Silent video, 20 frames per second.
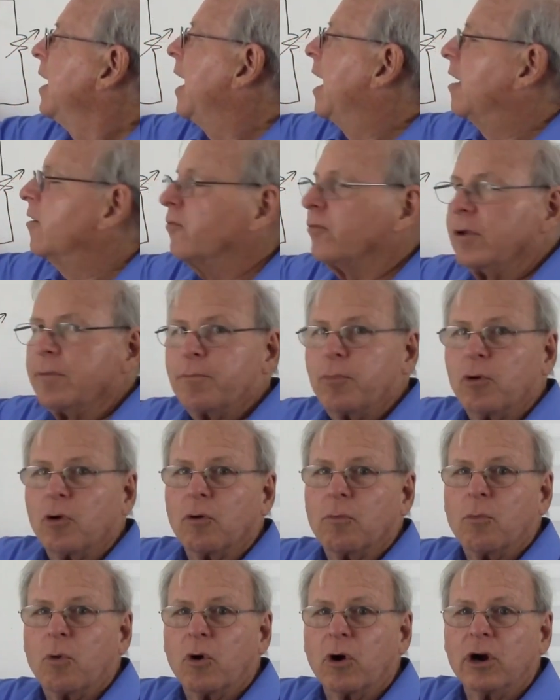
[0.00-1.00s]
as we
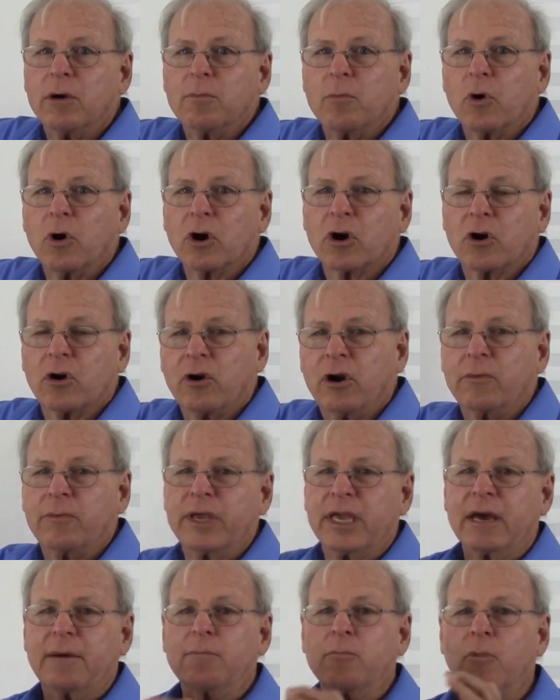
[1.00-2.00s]
pull more and more current,
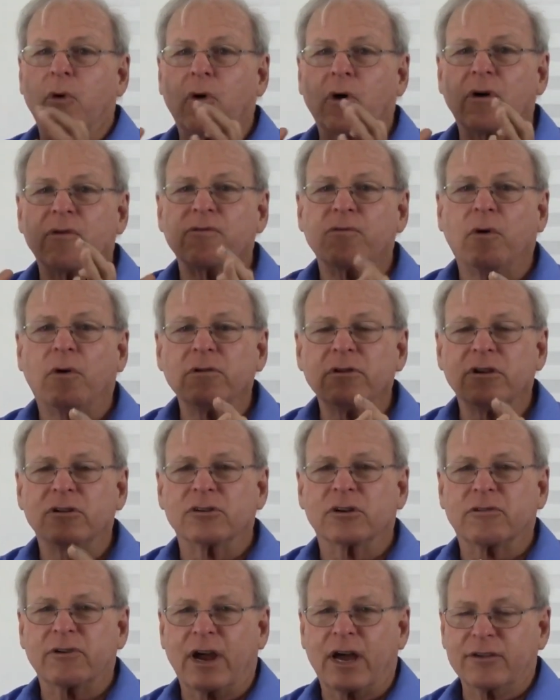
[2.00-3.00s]
we get more
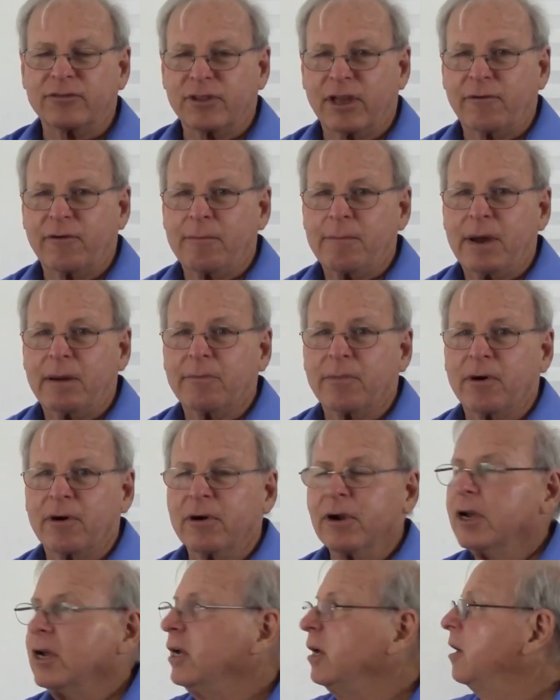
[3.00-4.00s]
voltage across that.
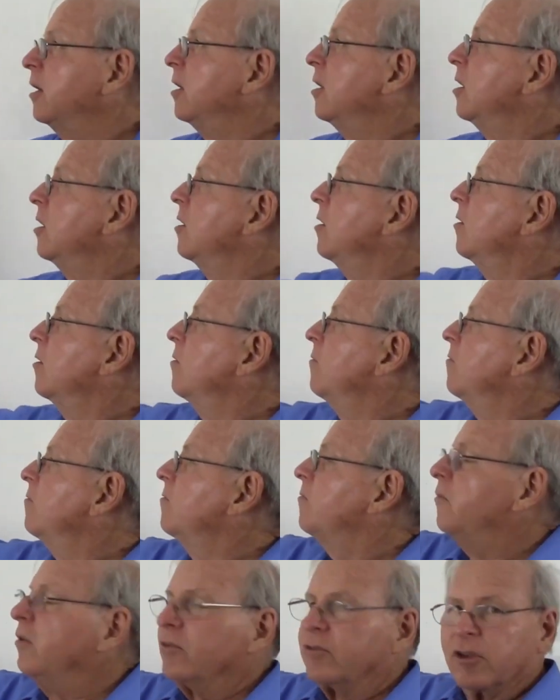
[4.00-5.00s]
Remember,
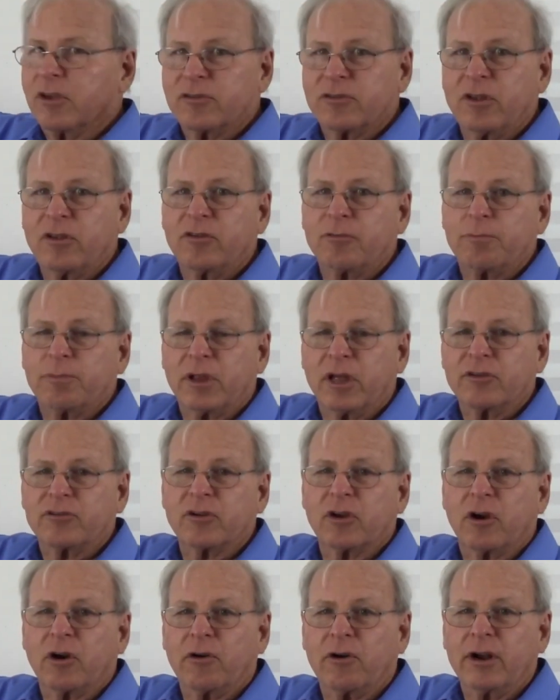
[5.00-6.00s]
resistance
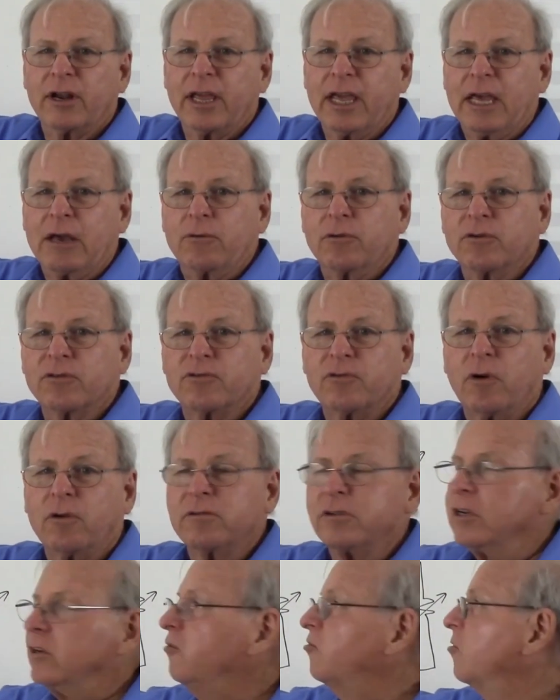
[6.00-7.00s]
plus current equals
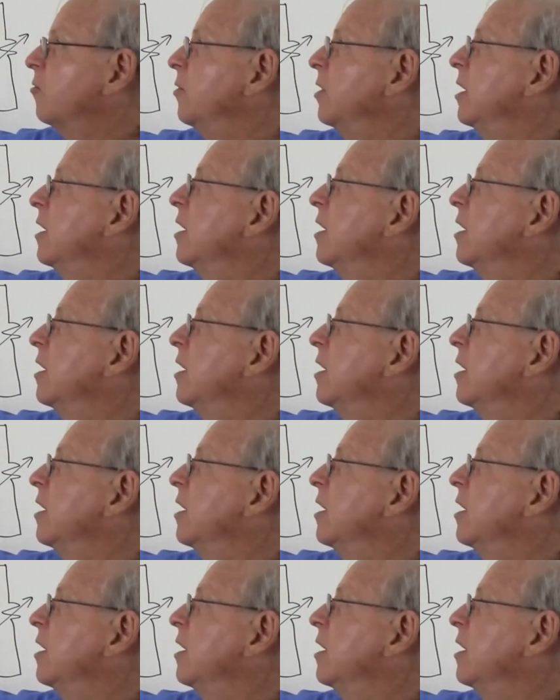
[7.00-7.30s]
voltage. So we